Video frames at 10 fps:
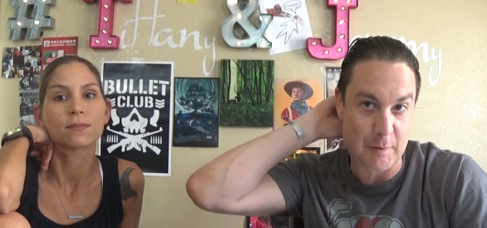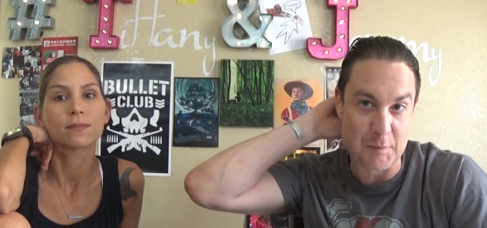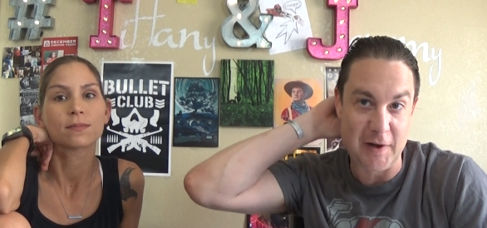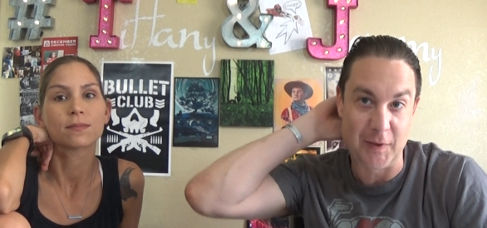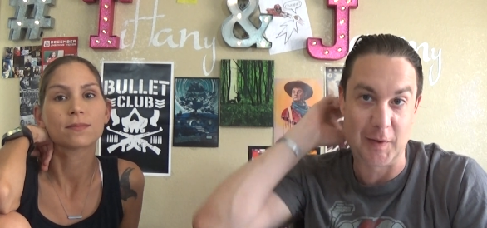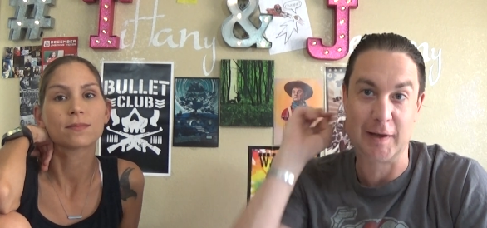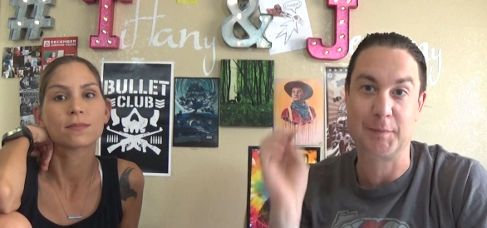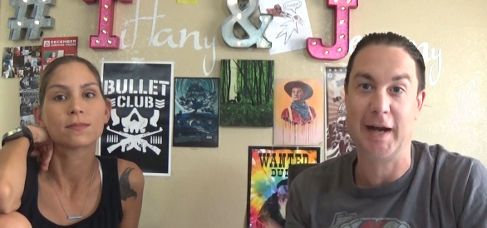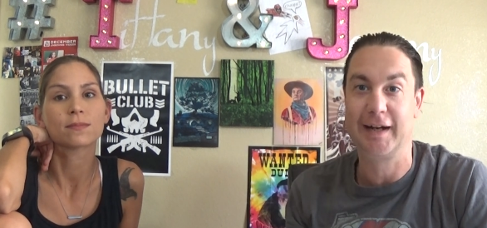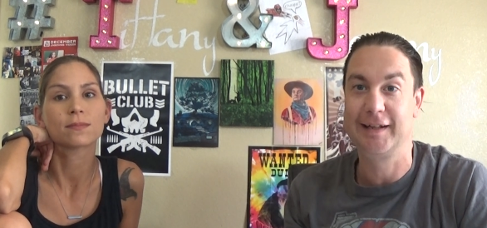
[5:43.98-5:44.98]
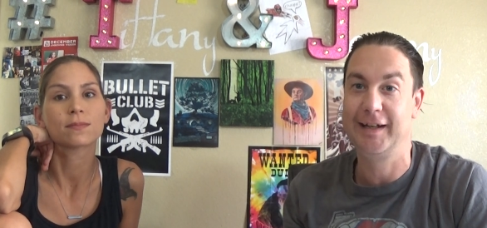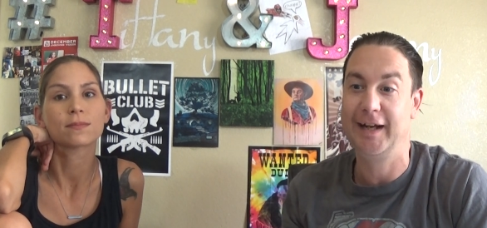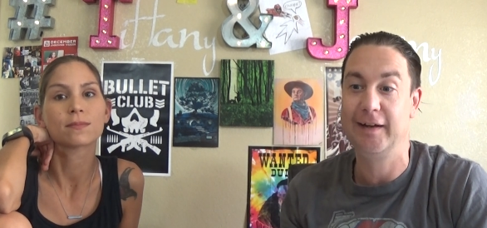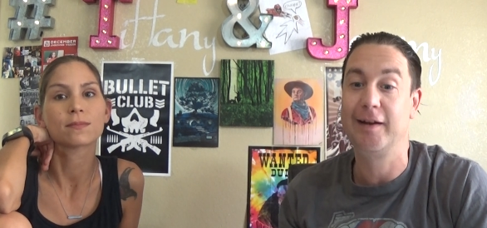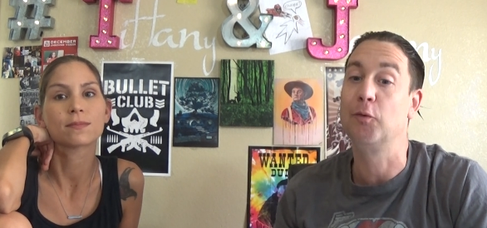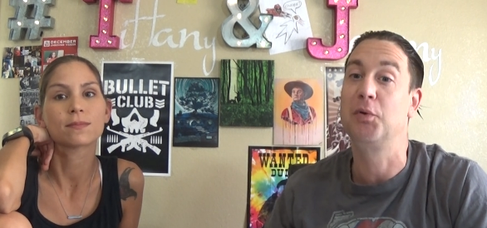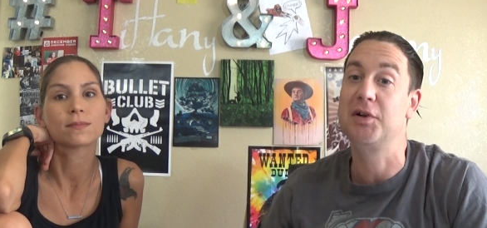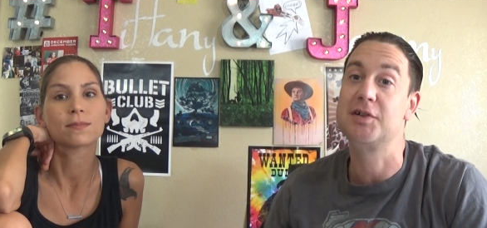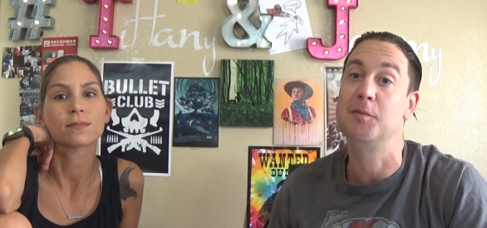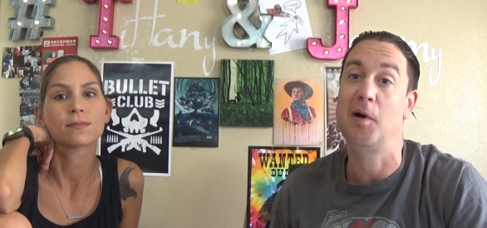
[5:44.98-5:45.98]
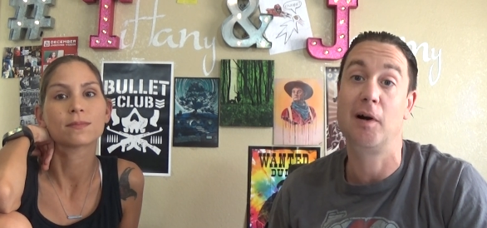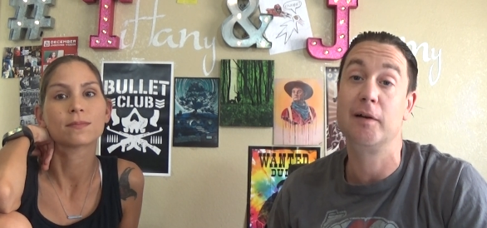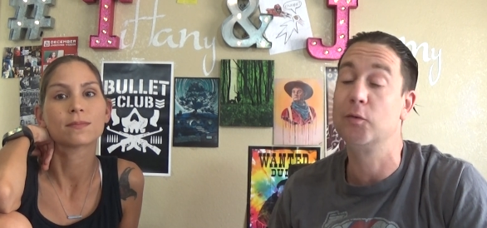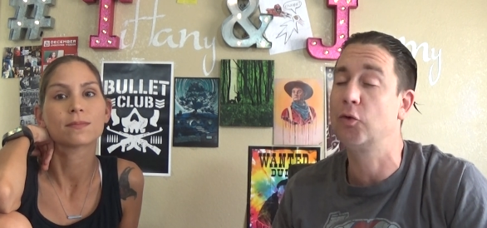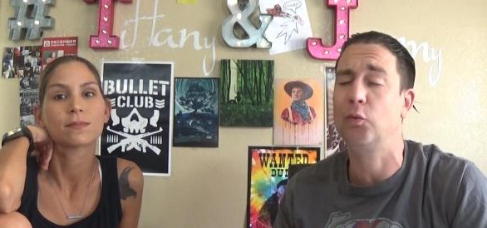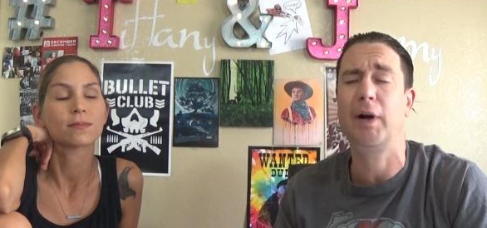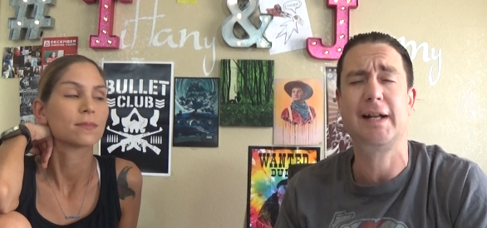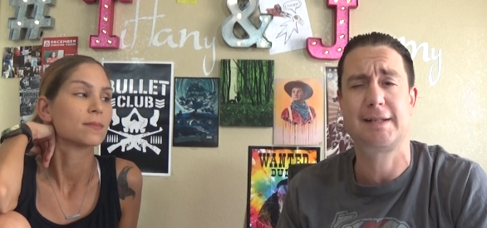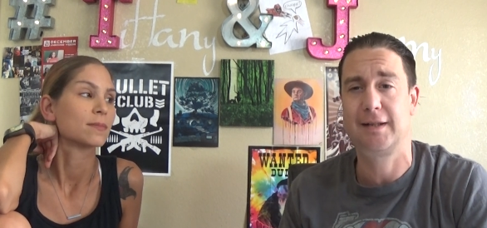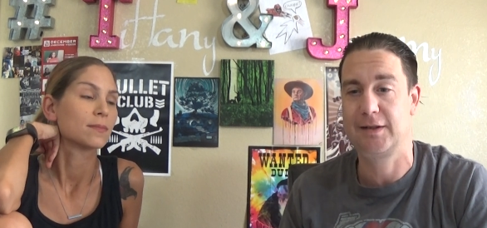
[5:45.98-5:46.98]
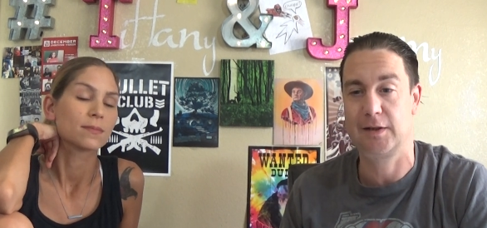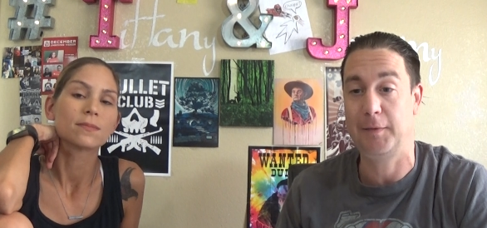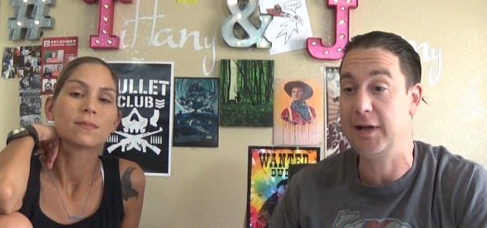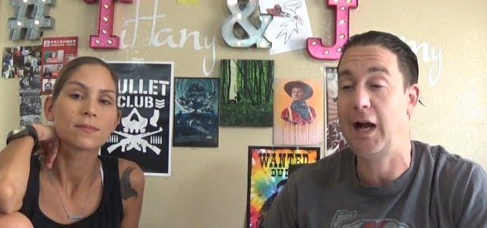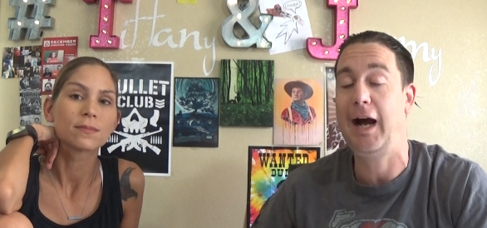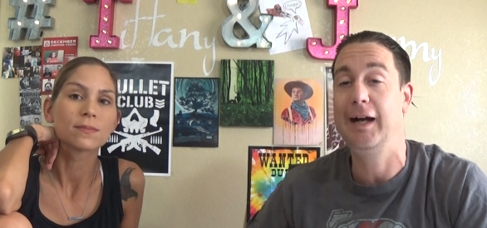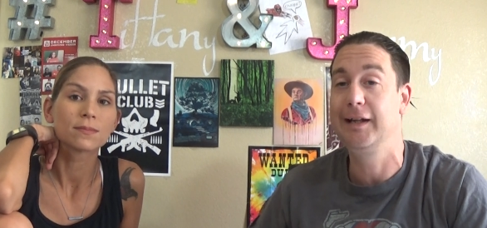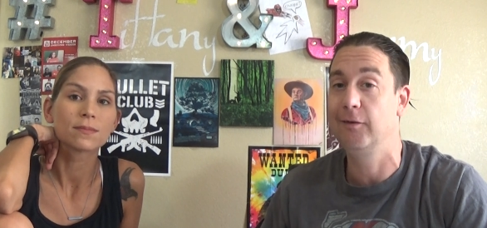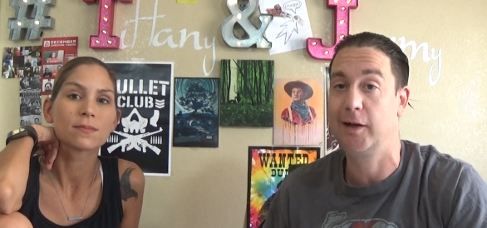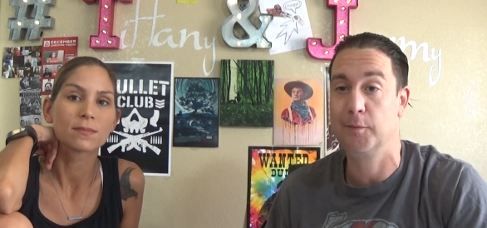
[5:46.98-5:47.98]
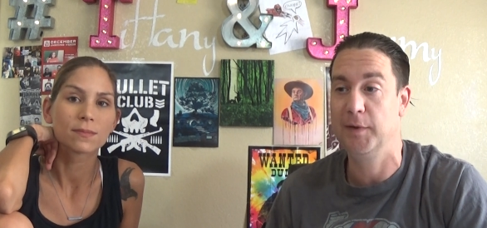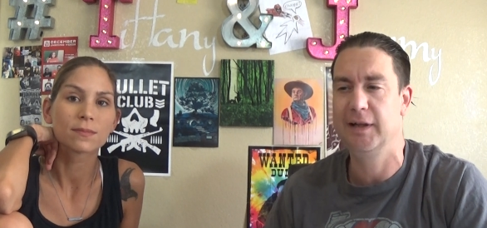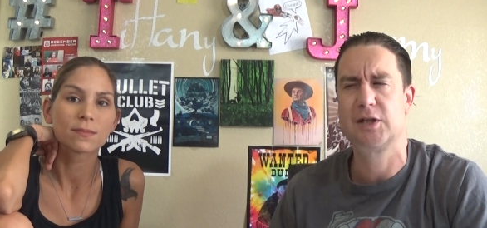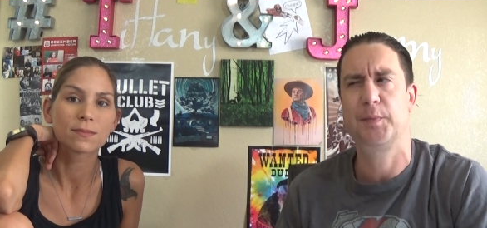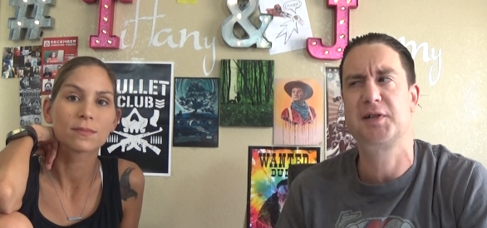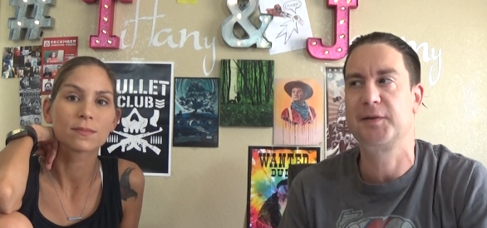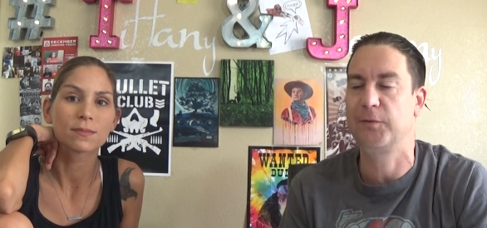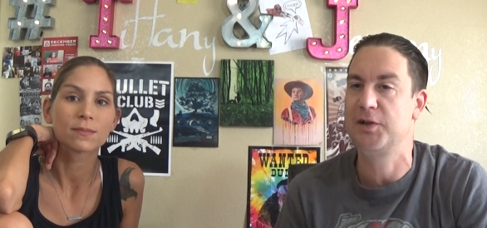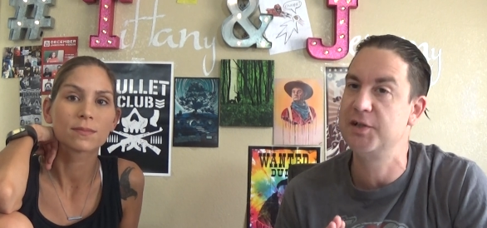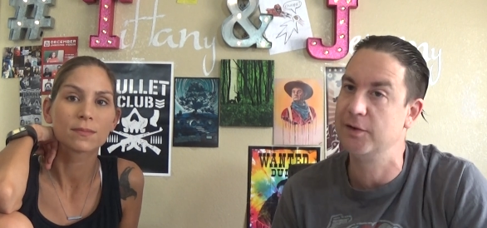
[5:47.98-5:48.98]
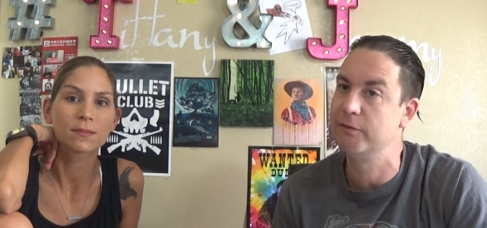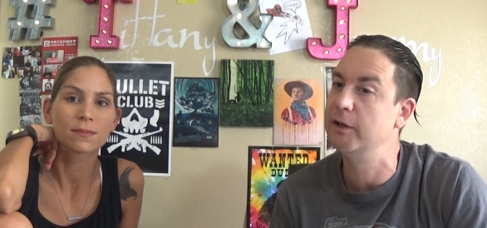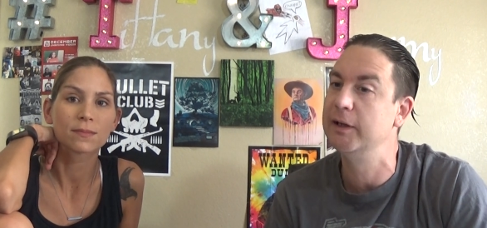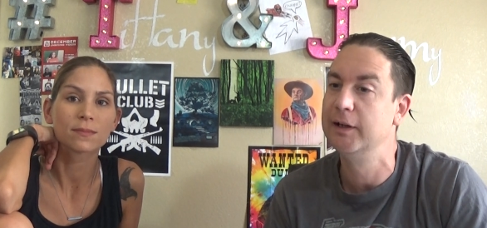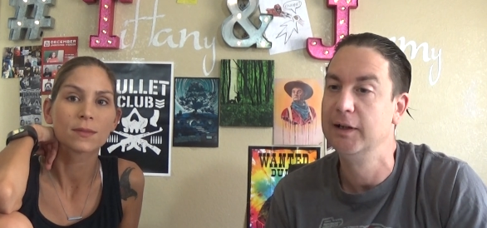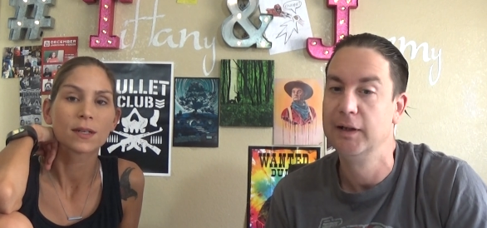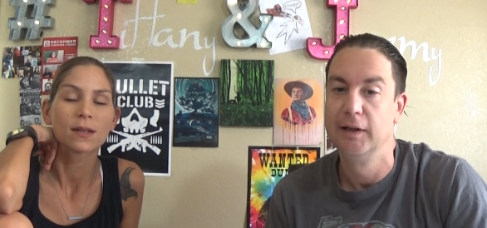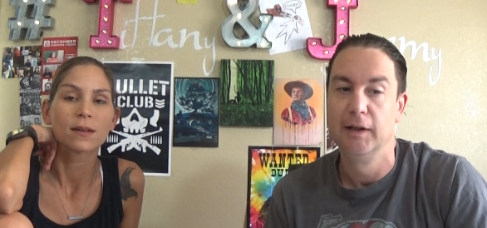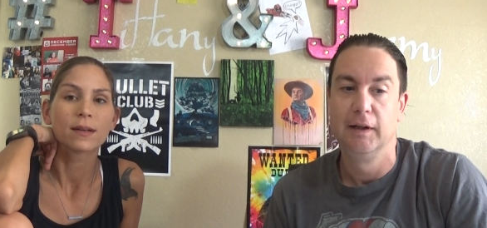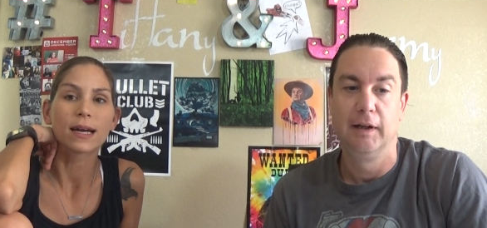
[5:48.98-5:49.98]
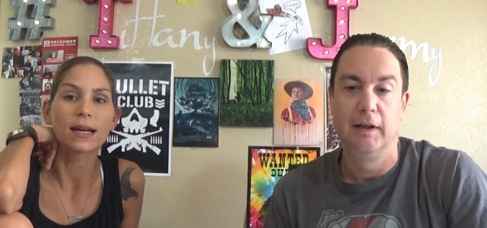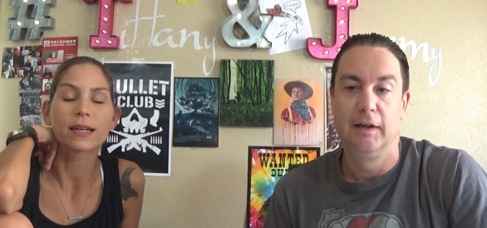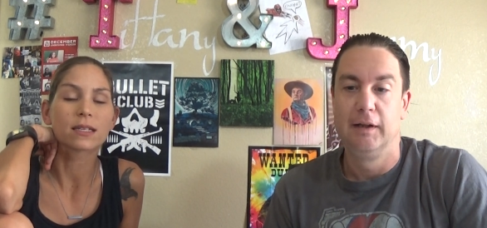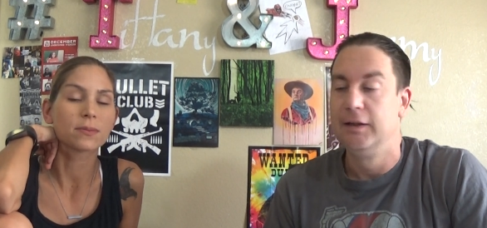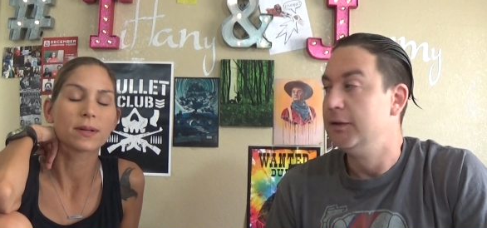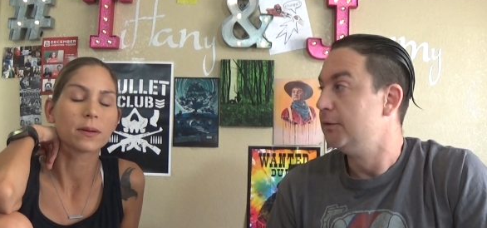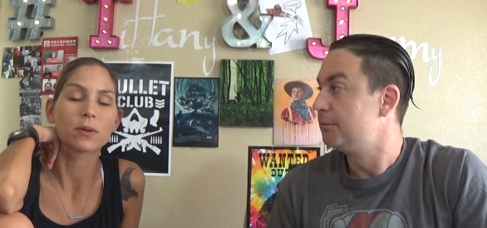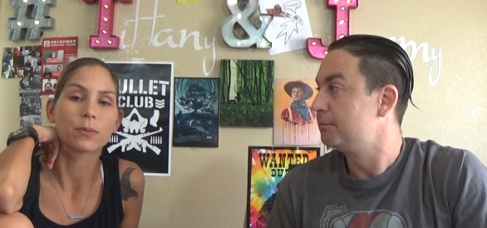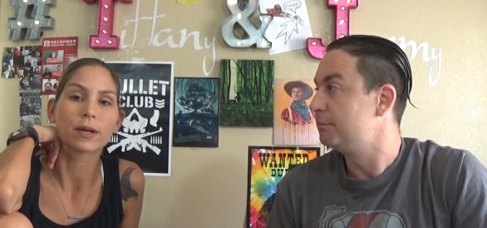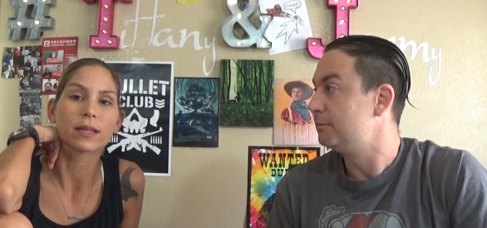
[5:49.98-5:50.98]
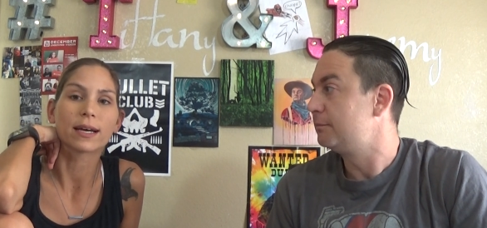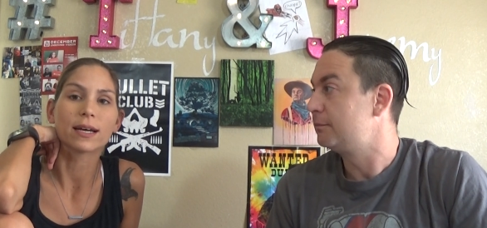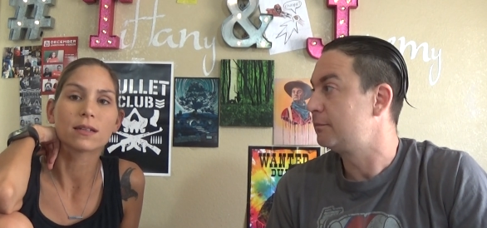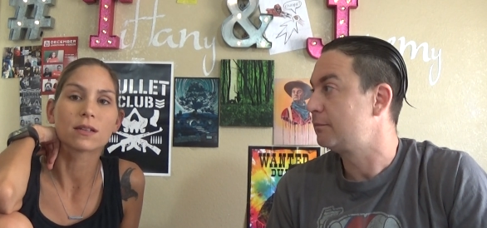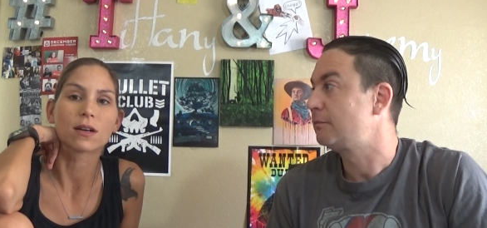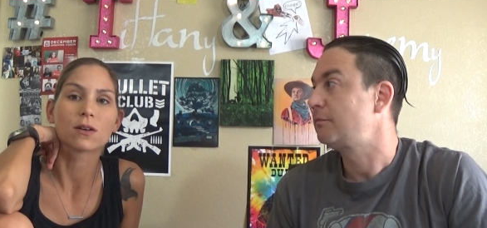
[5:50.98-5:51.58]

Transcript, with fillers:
Speaker 1: a month like back in the day. They were pushing them hard. Great system. I highly recommend it, especially for children.
Speaker 2: Yeah, he hasn't been able to break that, so